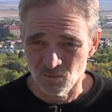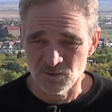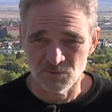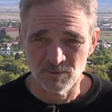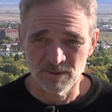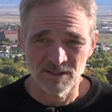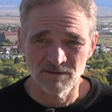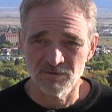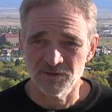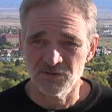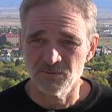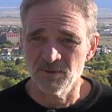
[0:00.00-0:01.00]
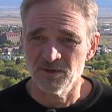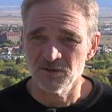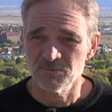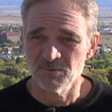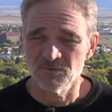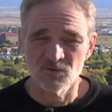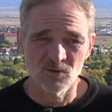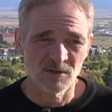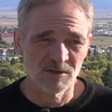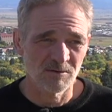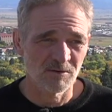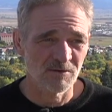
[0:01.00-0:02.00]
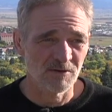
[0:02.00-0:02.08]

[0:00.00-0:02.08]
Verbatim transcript: which we had never experienced before. There were